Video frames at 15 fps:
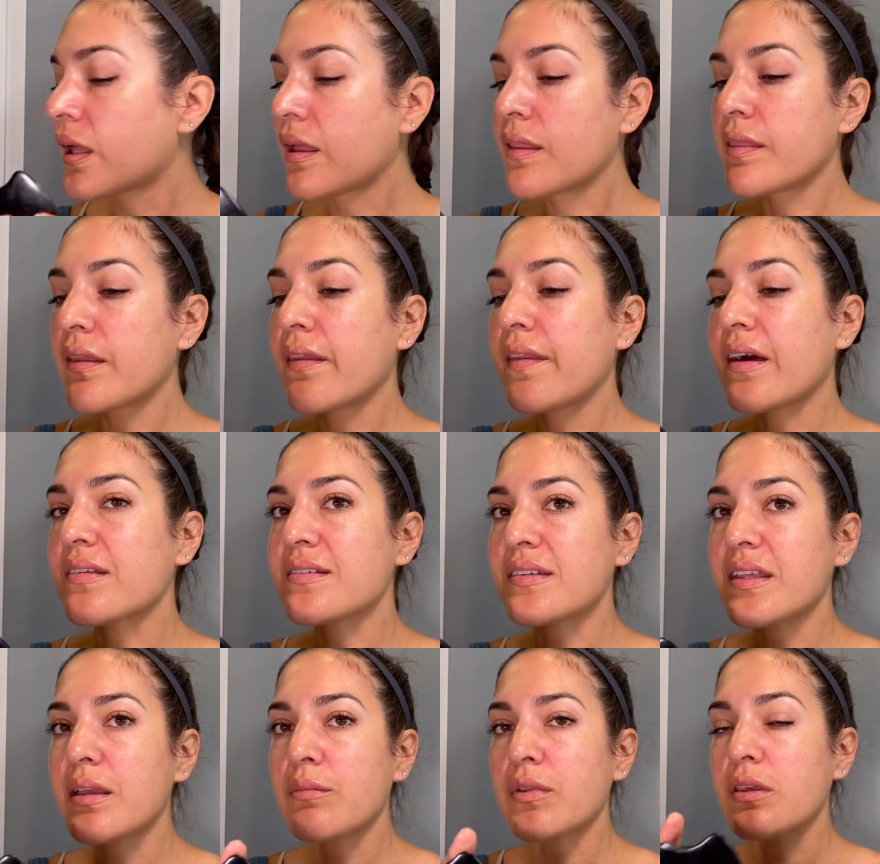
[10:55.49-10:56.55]
Then that
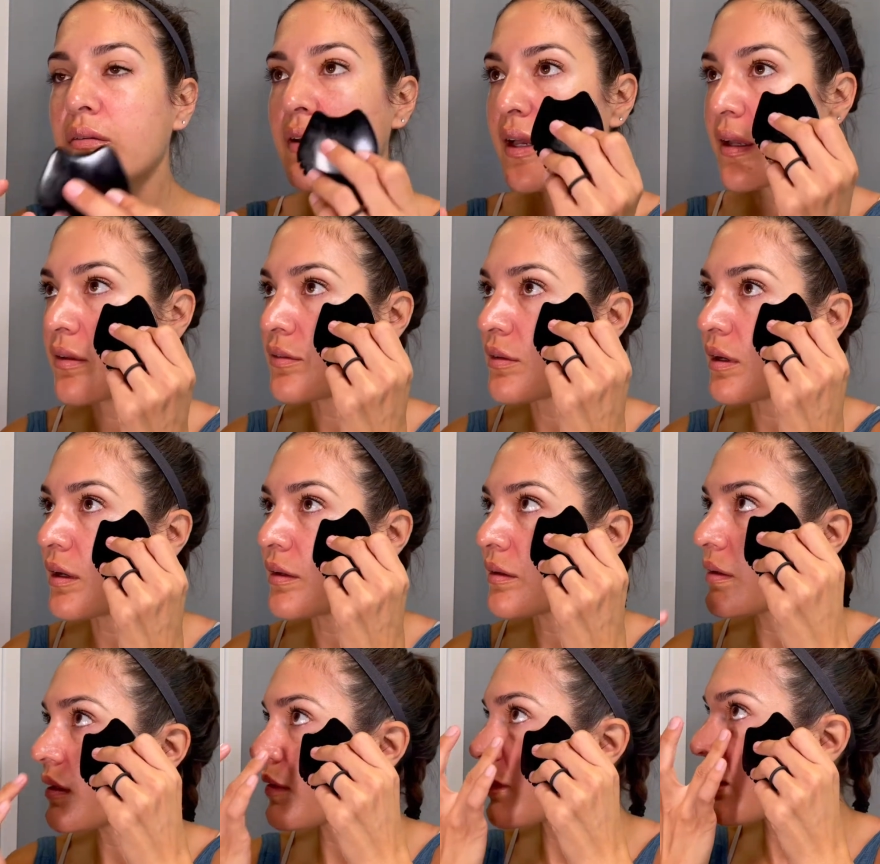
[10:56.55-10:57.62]
same U-edge
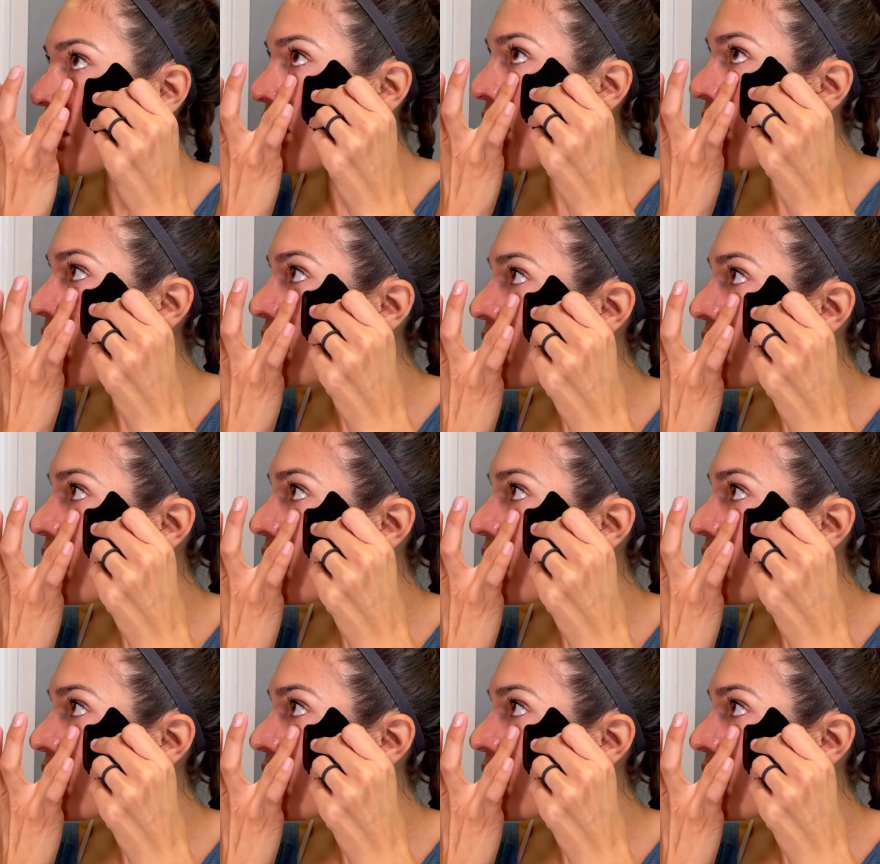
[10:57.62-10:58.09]
underneath the eye.